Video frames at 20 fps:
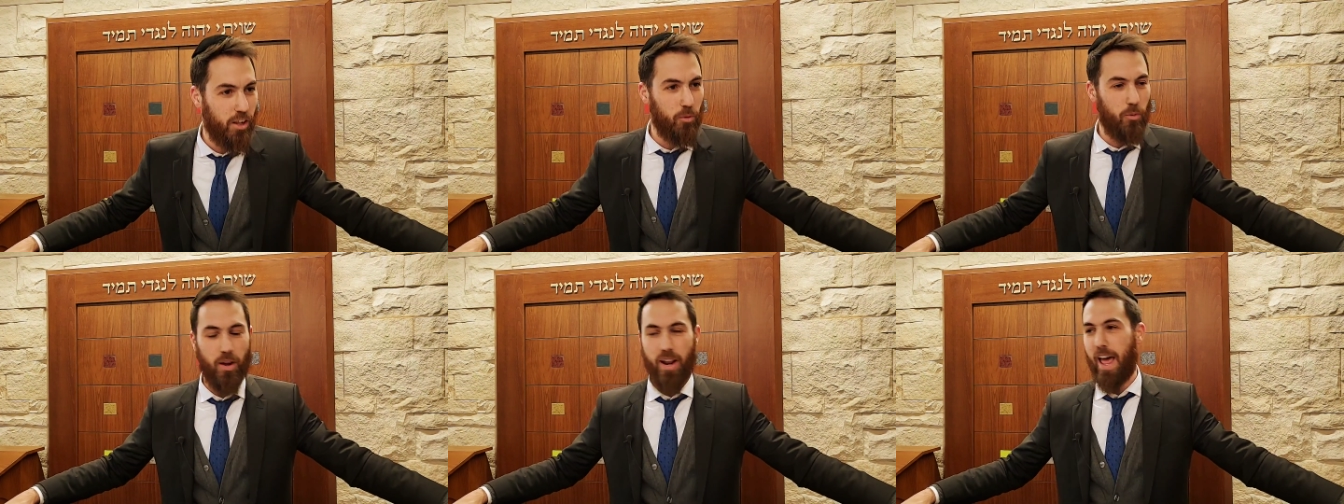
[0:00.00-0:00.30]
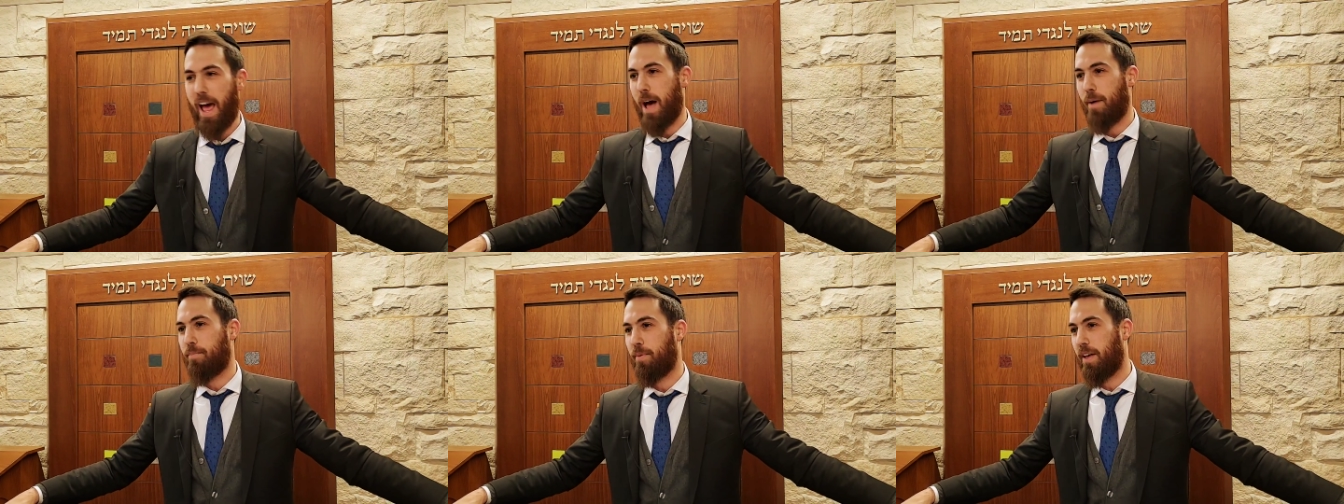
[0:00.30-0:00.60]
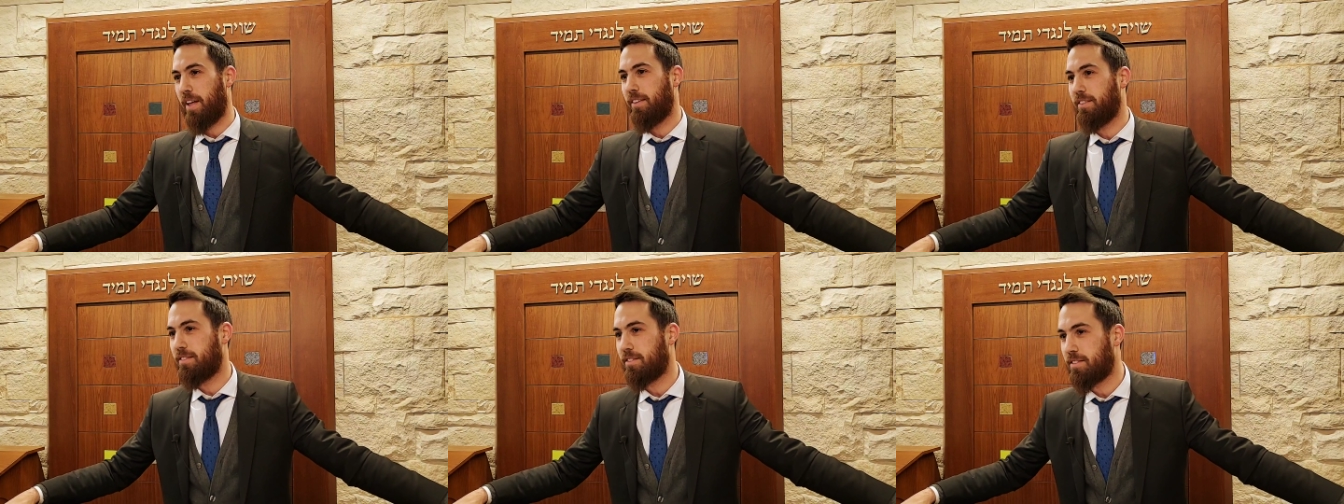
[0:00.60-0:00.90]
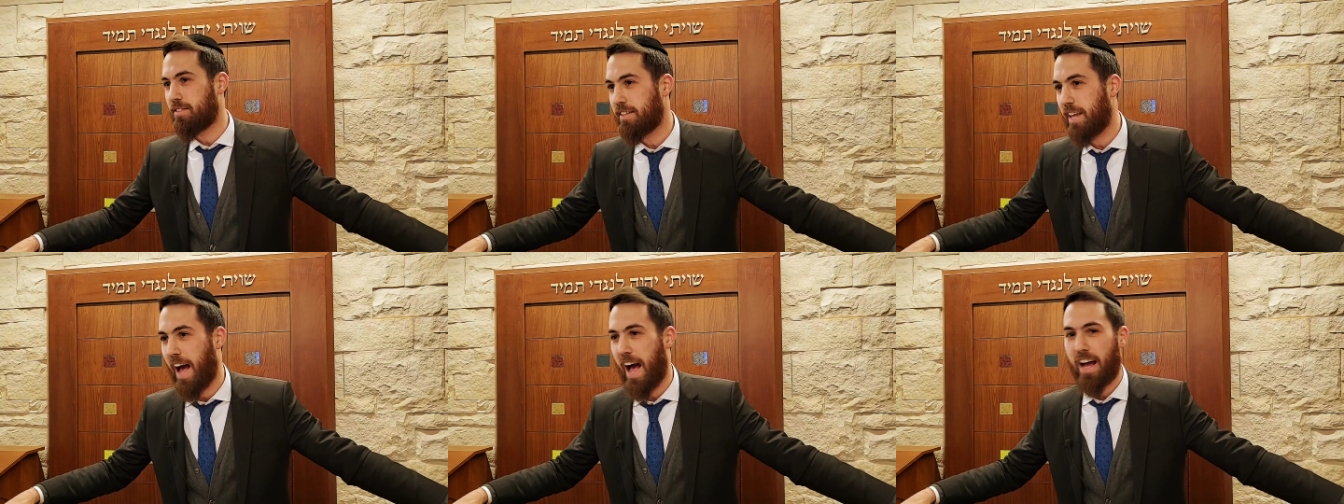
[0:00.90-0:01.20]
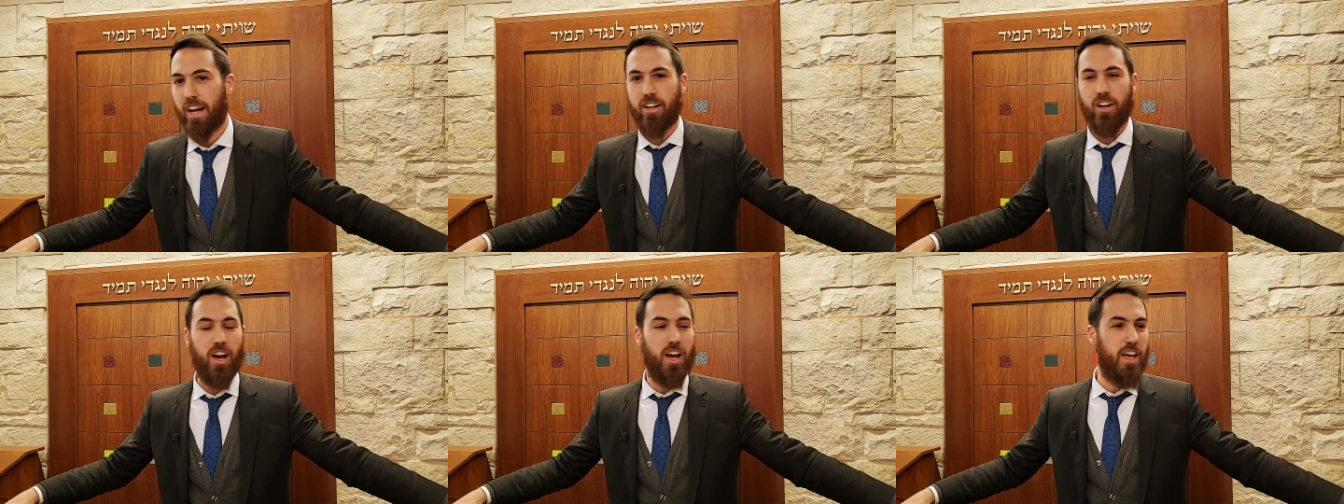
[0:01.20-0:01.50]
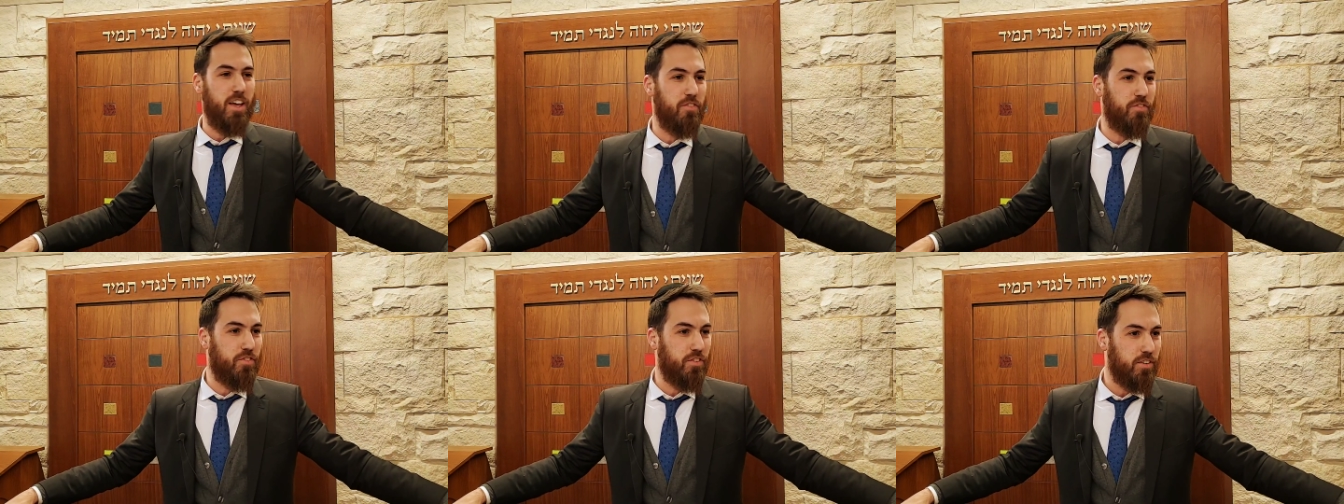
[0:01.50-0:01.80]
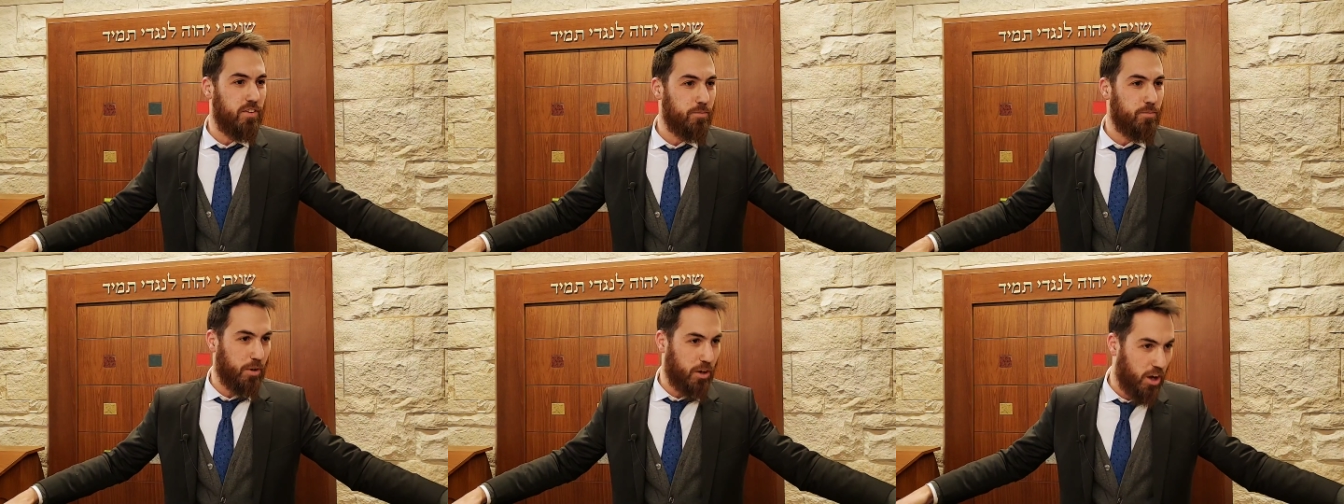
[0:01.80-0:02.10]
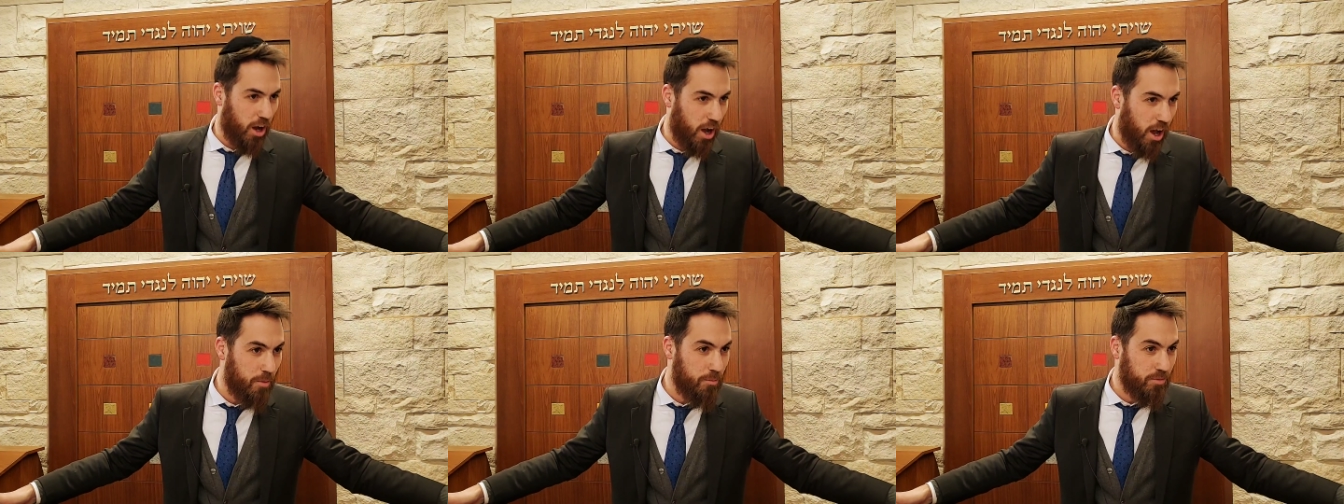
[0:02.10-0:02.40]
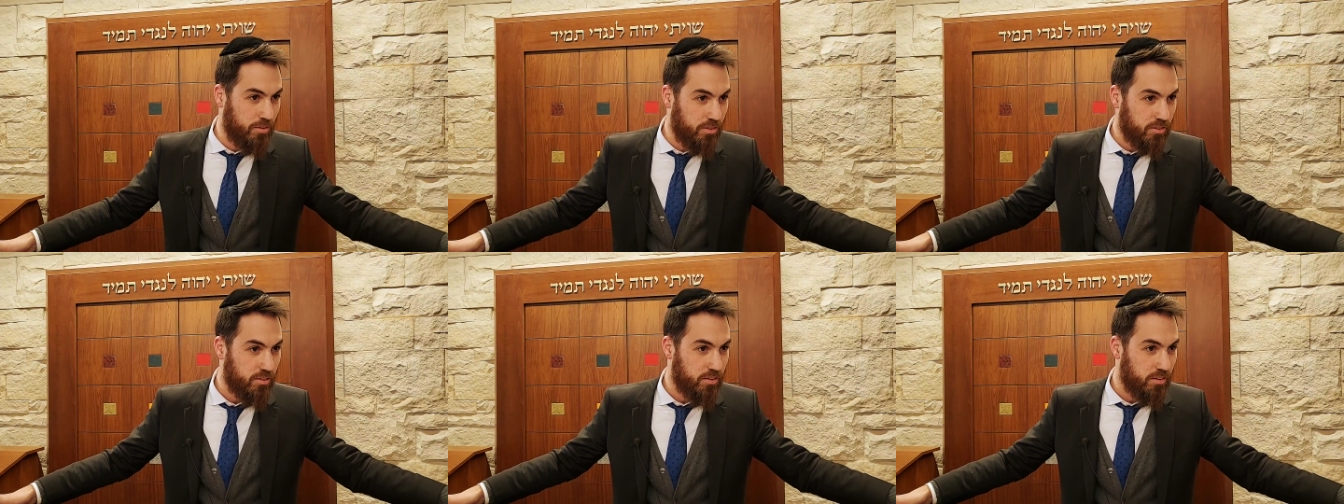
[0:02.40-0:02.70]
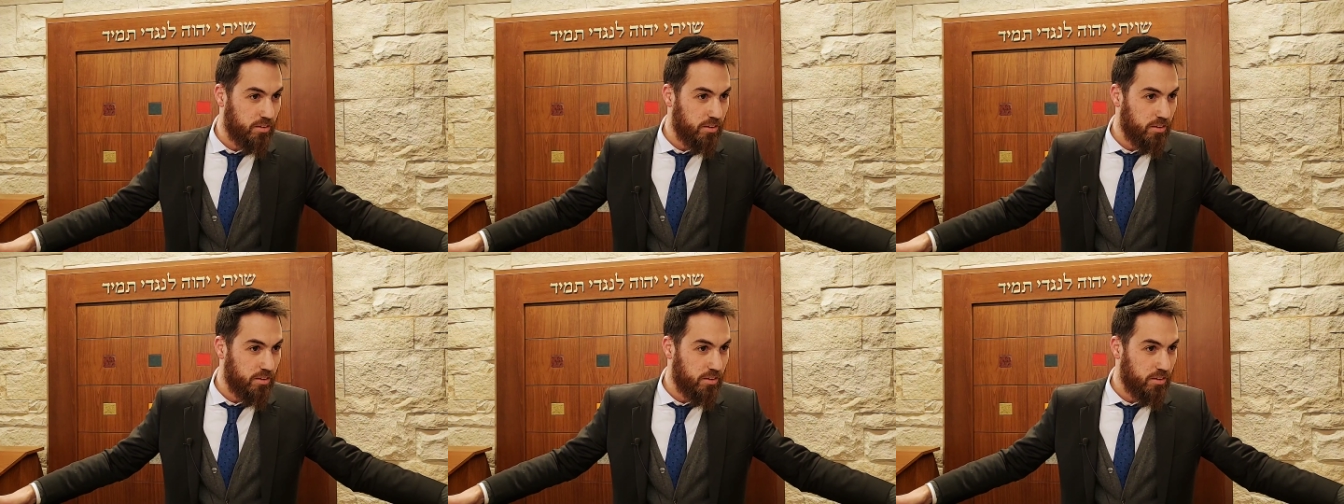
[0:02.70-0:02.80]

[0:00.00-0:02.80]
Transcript: what happens? Yaakov becomes